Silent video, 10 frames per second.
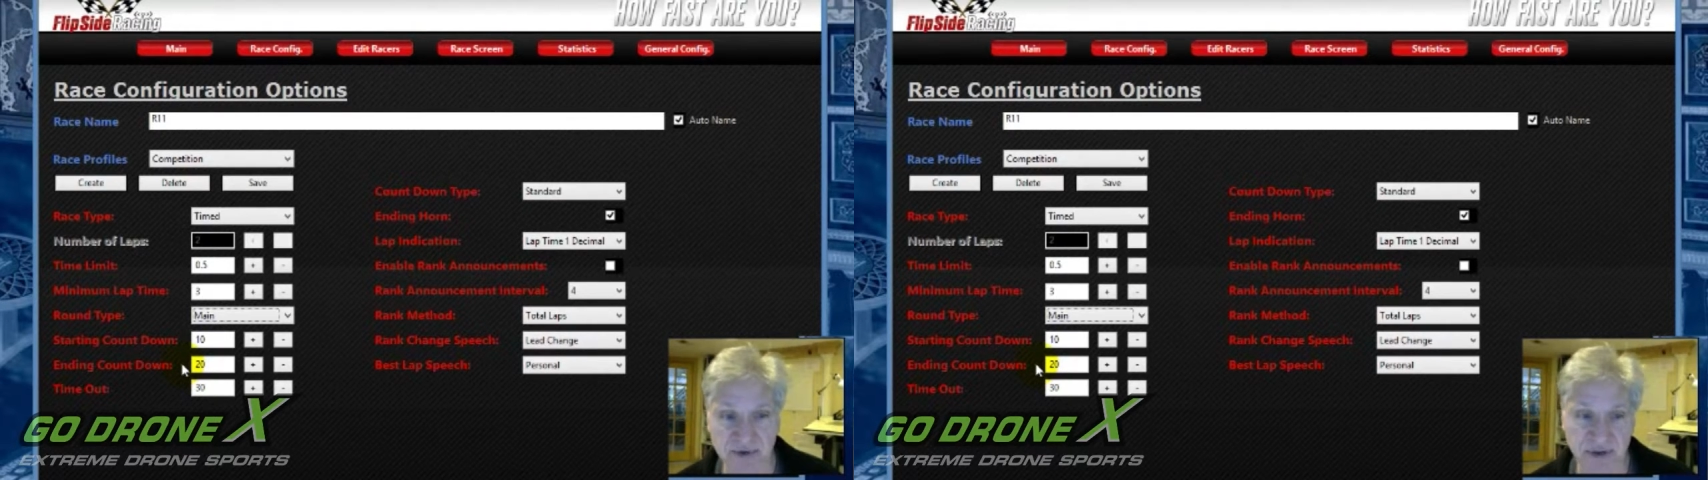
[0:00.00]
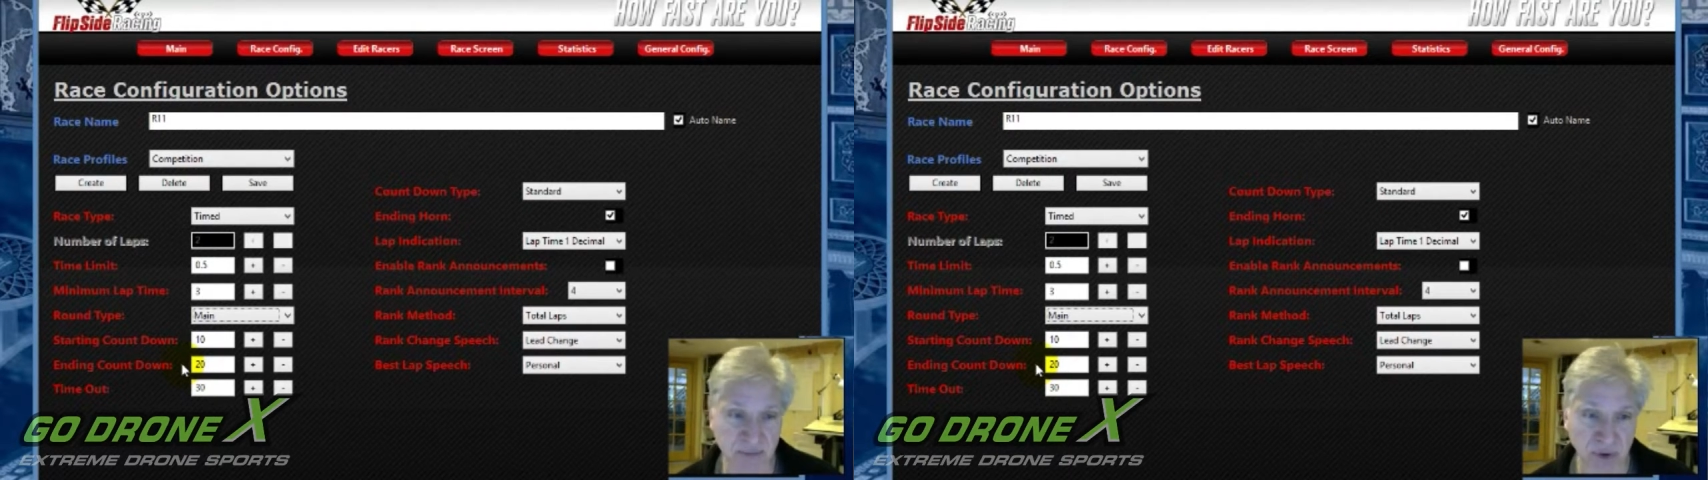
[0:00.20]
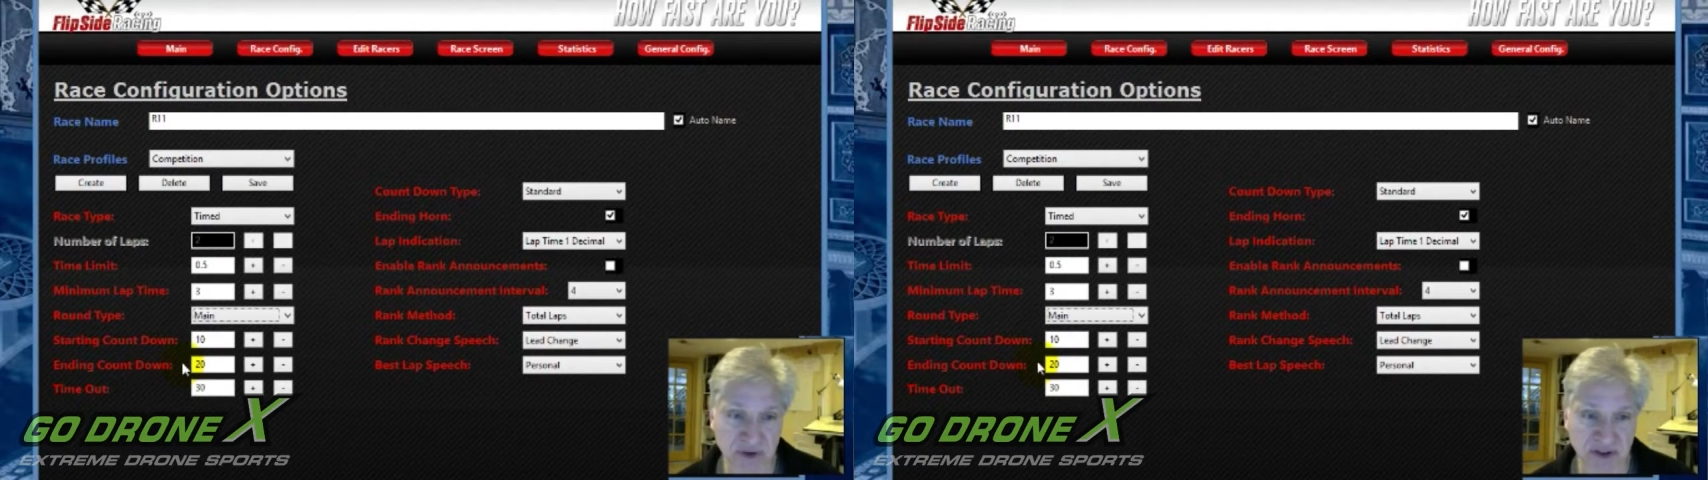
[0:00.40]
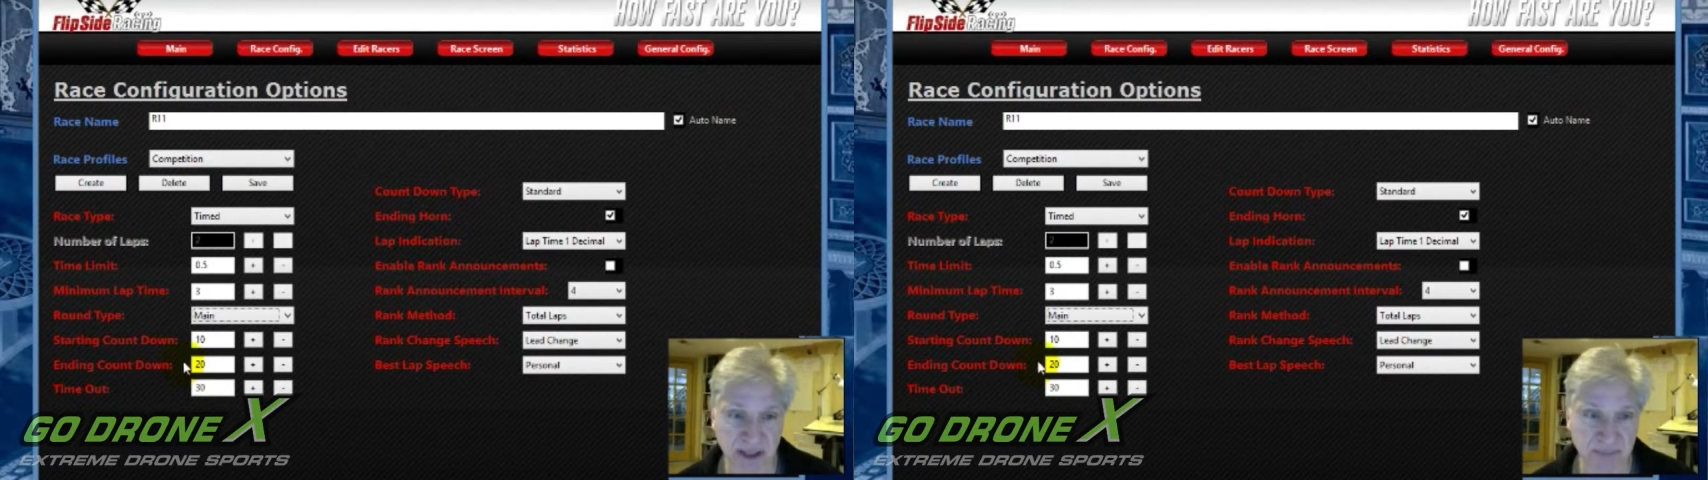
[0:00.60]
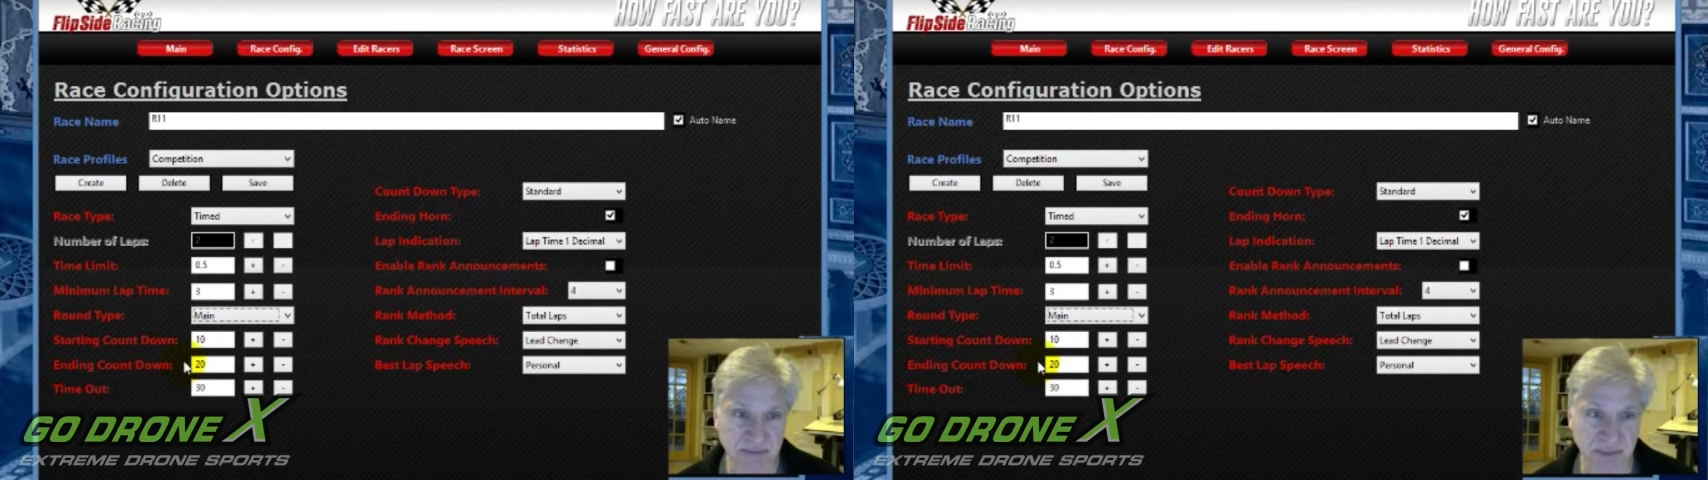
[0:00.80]
using a most
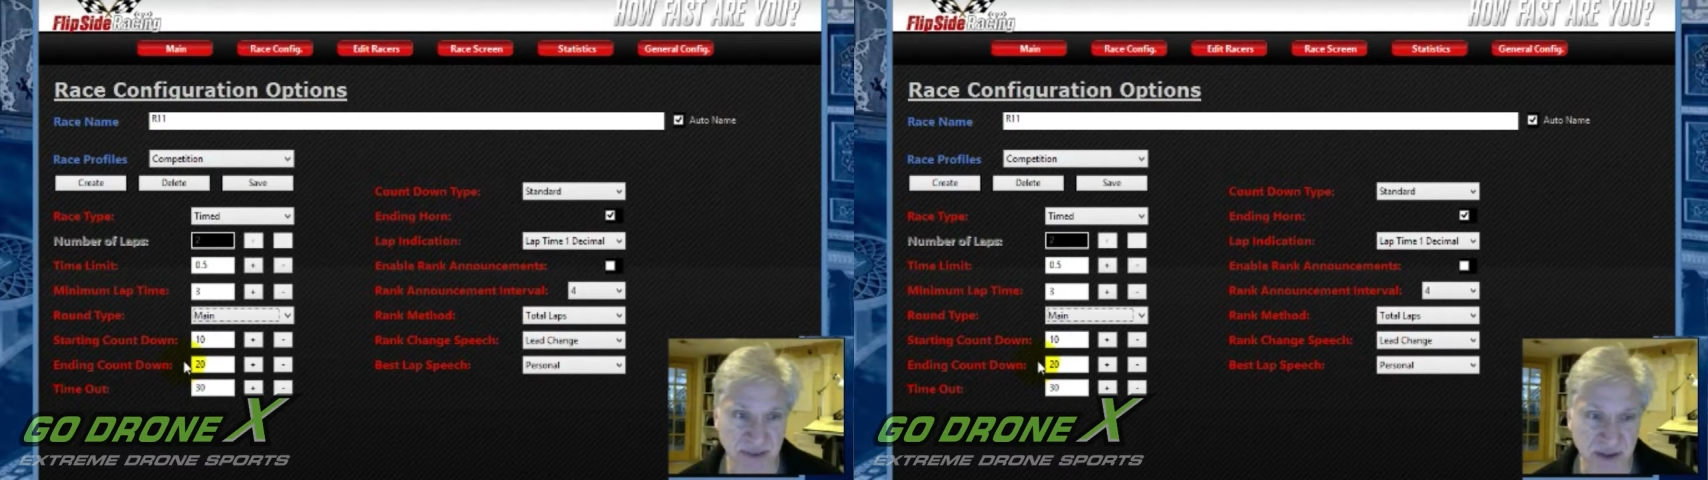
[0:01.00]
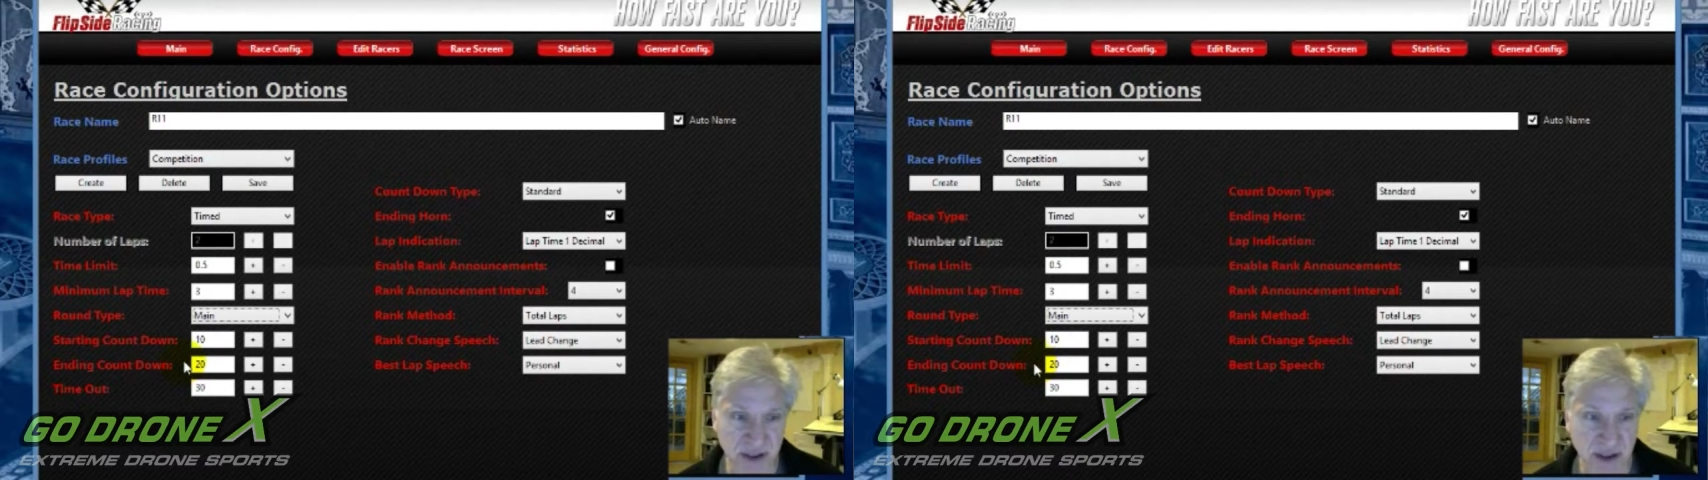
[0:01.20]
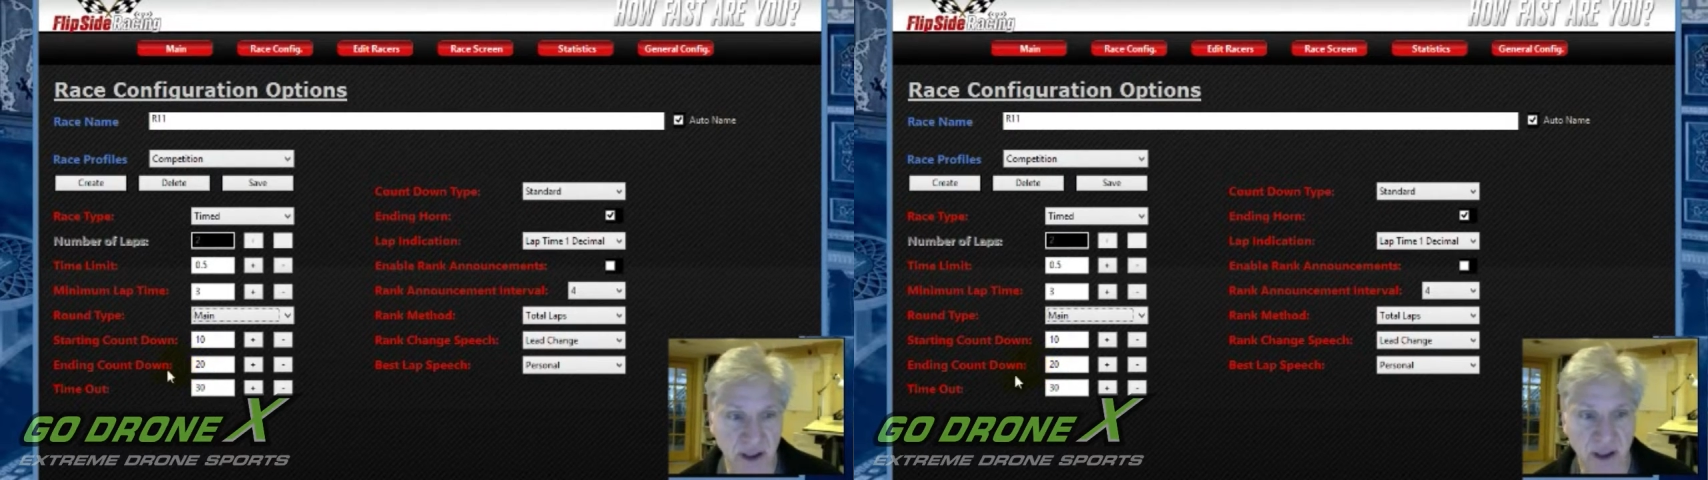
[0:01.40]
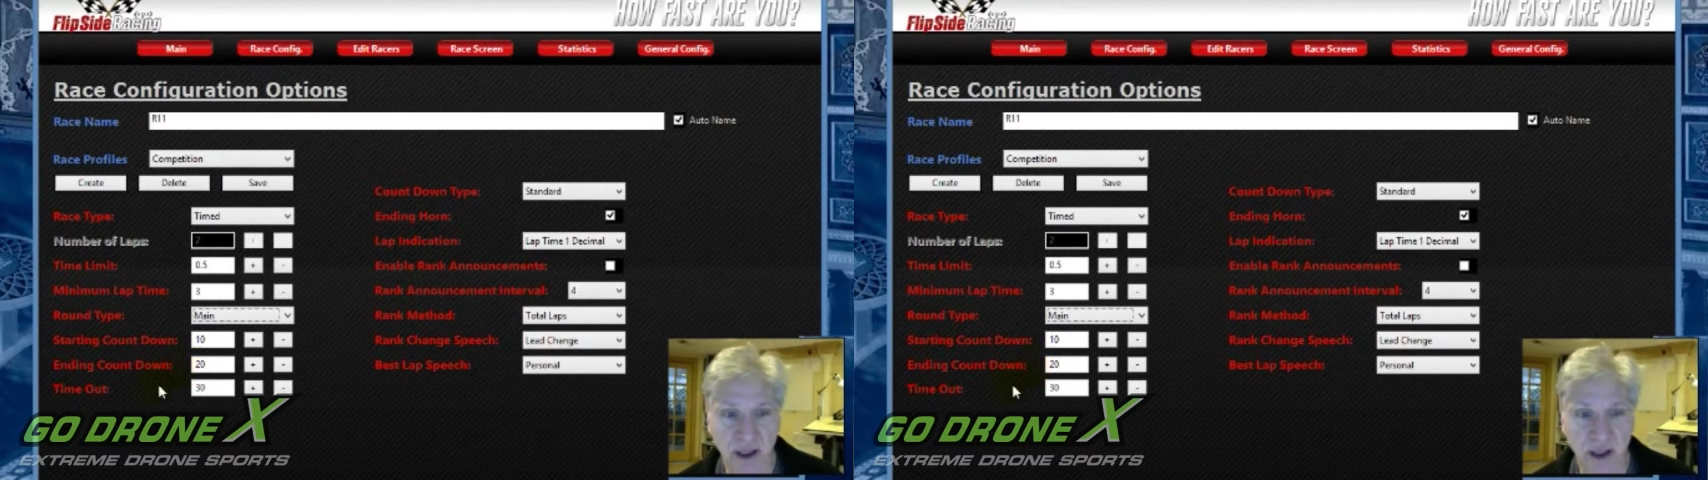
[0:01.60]
laps method.